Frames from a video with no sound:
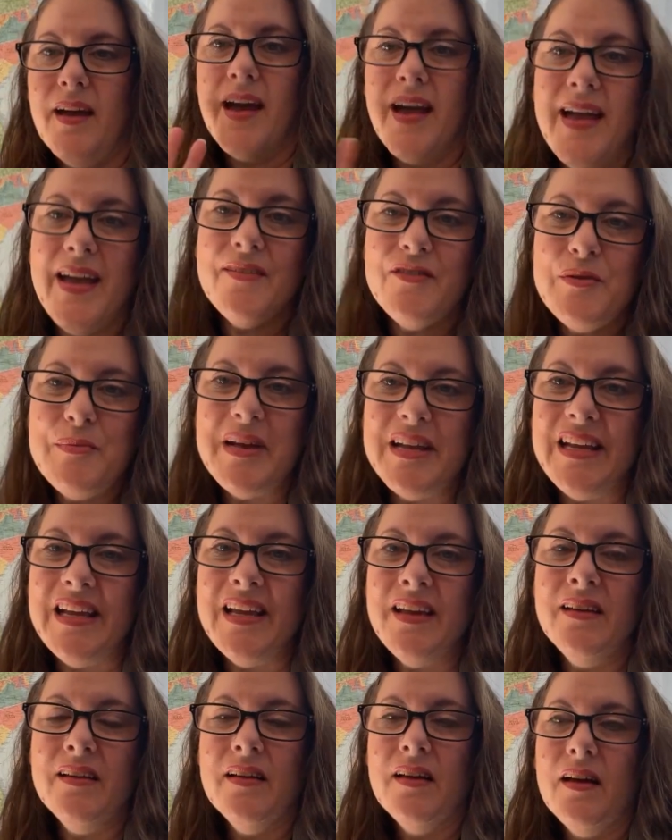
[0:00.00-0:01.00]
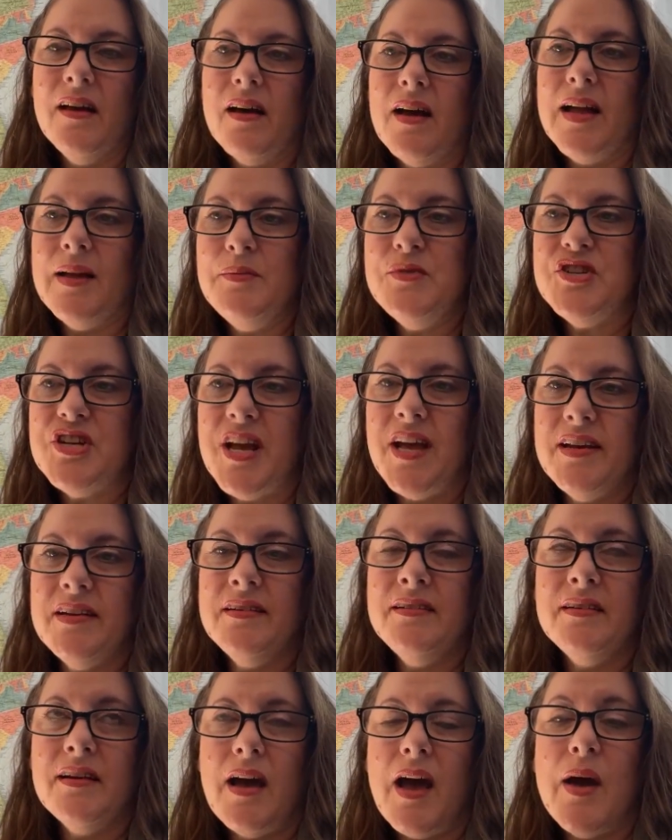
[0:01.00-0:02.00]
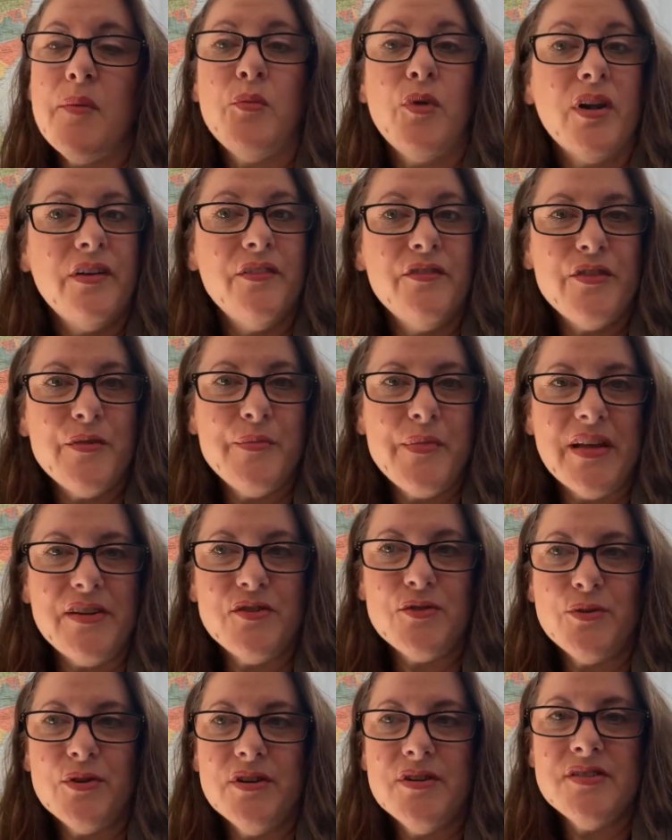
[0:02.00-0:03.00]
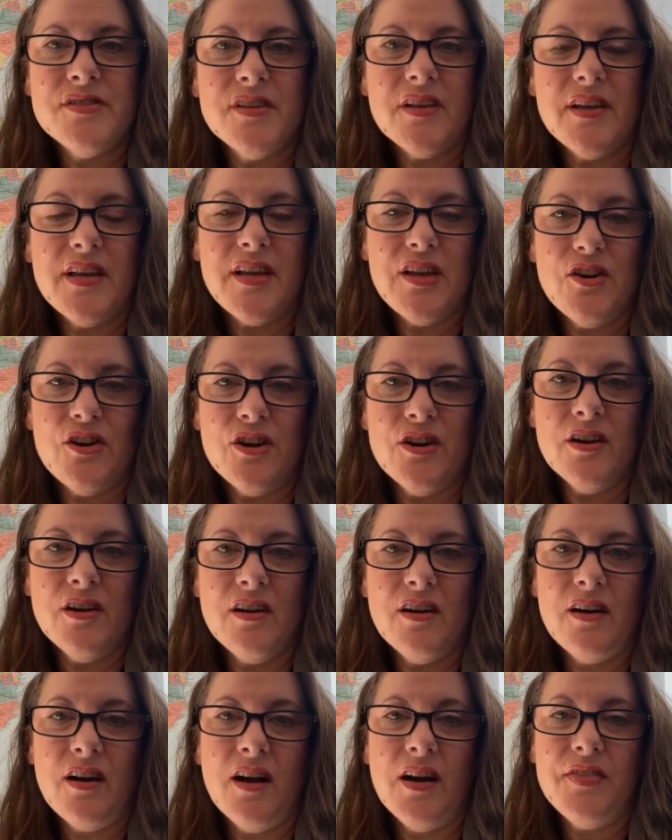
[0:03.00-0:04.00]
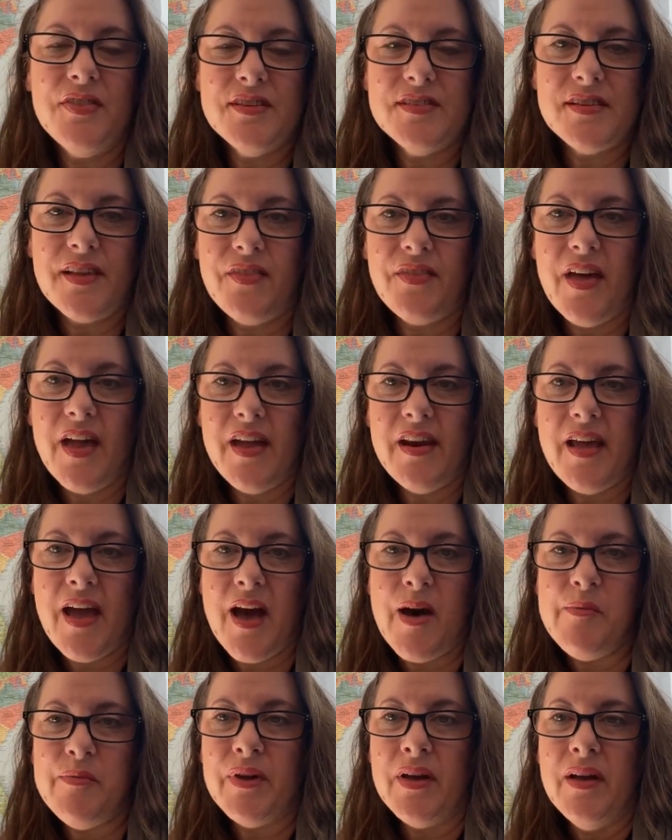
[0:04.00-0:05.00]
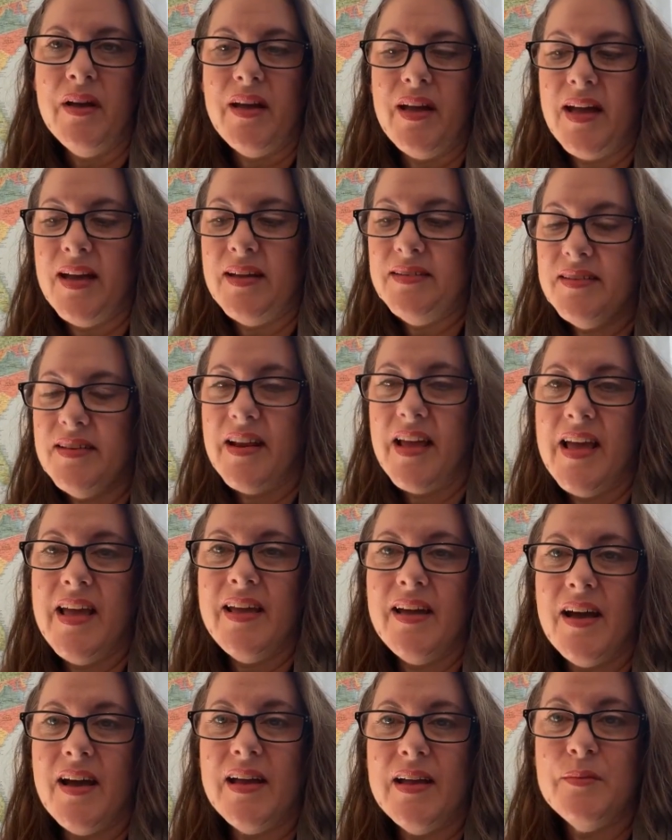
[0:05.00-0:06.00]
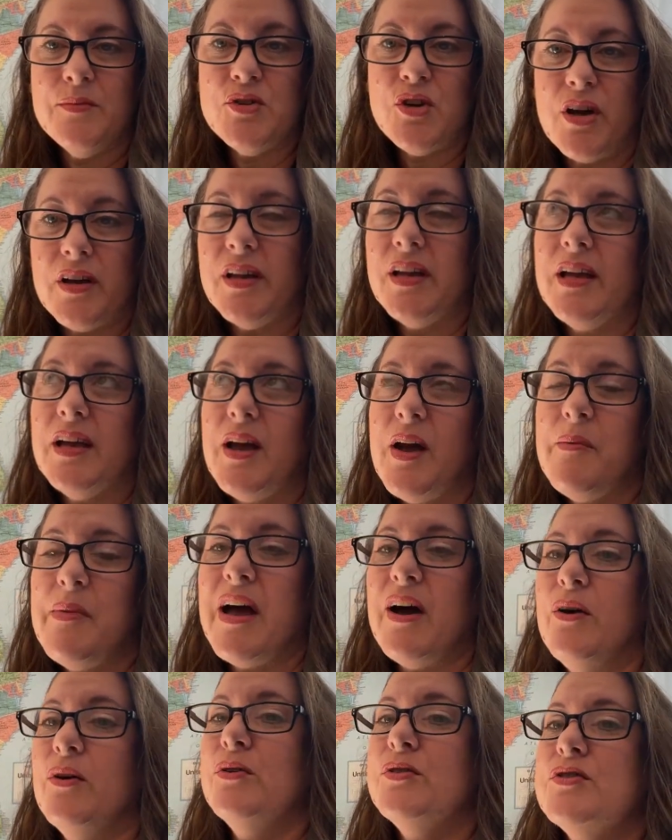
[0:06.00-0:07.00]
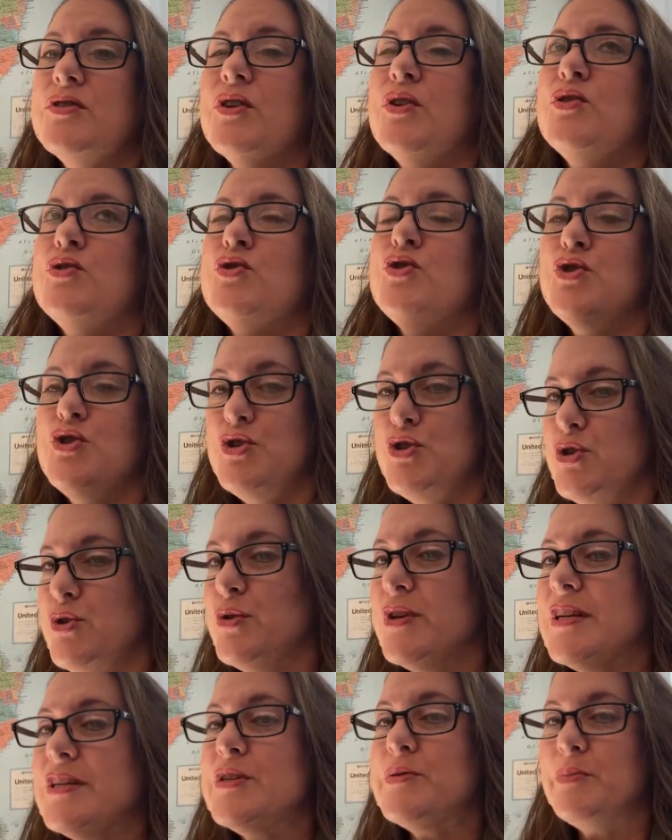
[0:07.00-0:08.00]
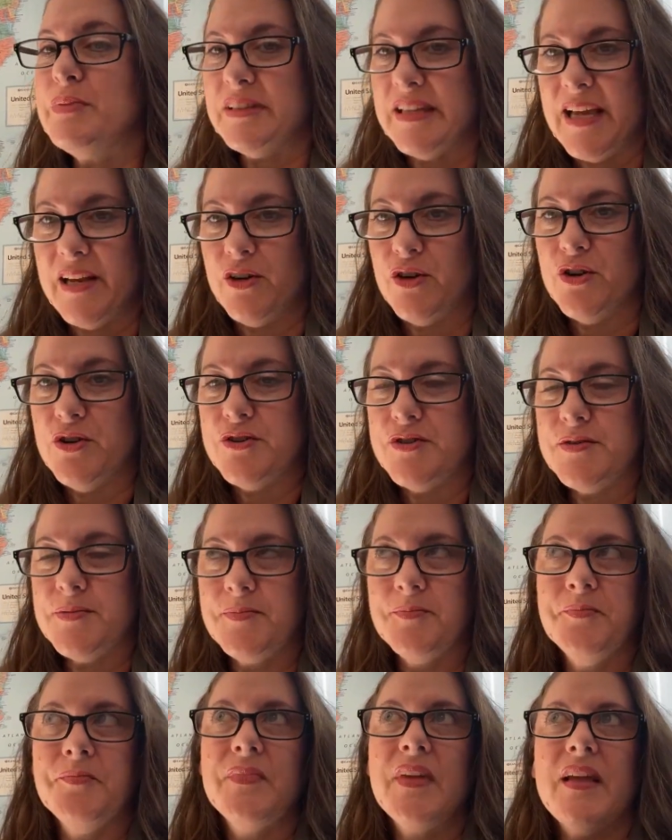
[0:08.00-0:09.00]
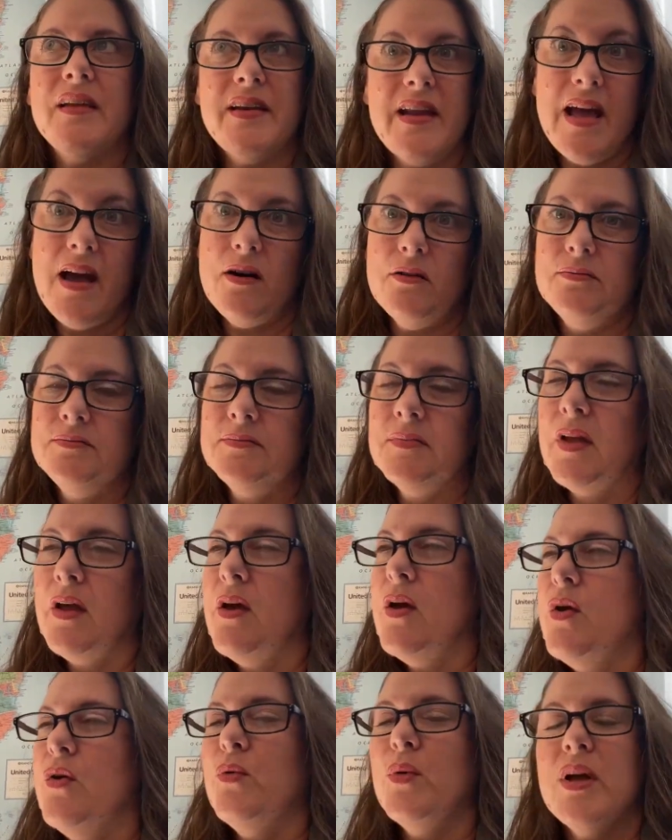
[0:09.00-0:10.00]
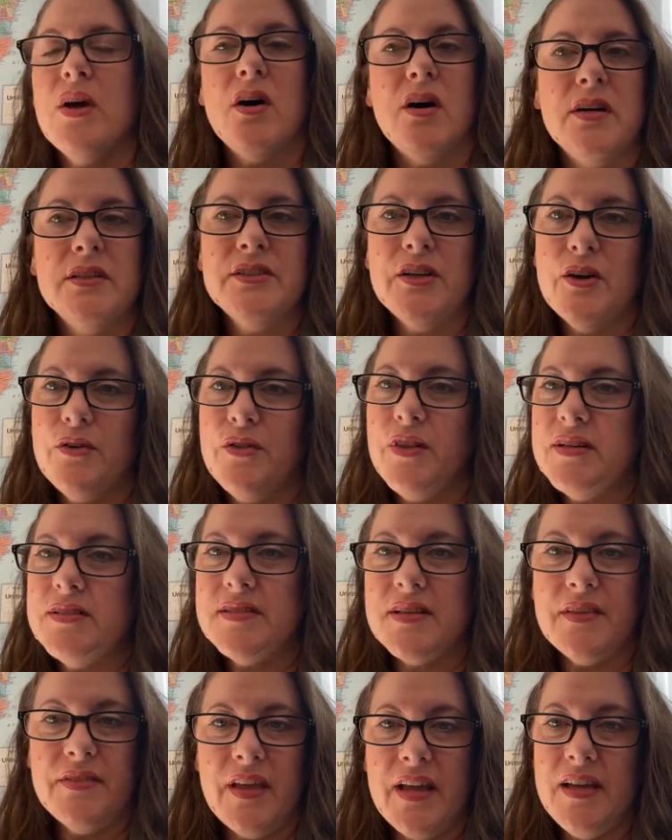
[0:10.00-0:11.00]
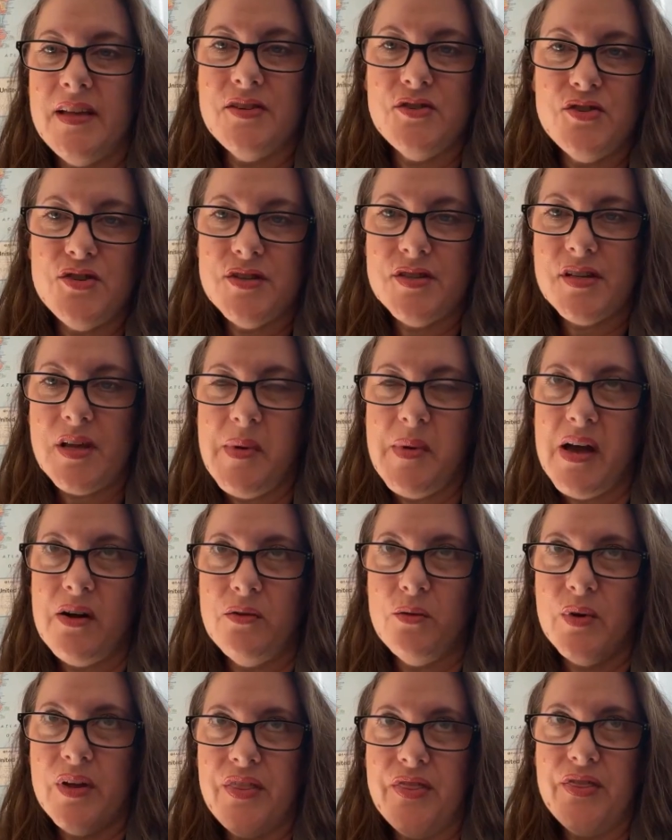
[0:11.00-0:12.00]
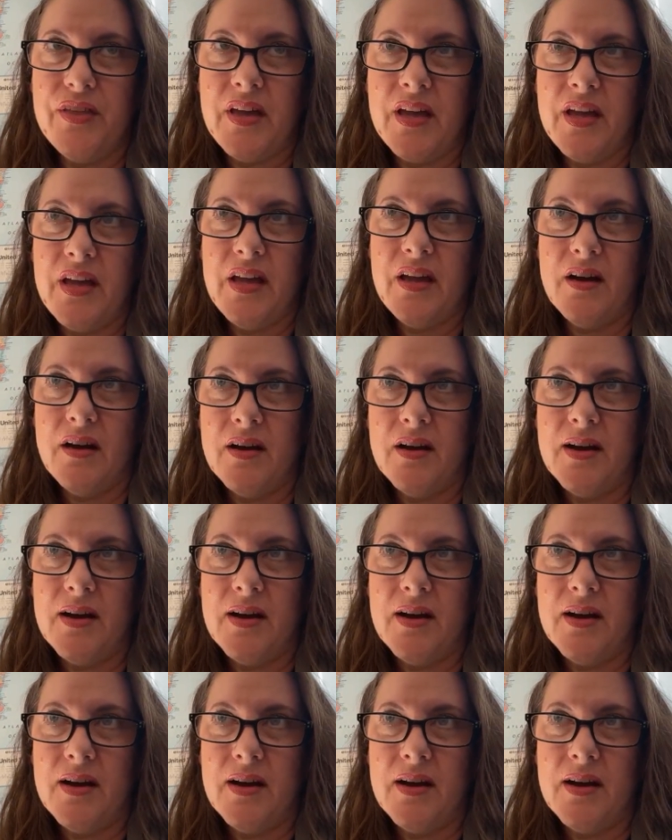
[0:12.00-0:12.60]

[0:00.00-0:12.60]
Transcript: Hi everybody, I'm Jen. I'm one of the mentors here on the Sonlight app, and today I am talking about student planners. Now, we all know that Sonlight has just come out with the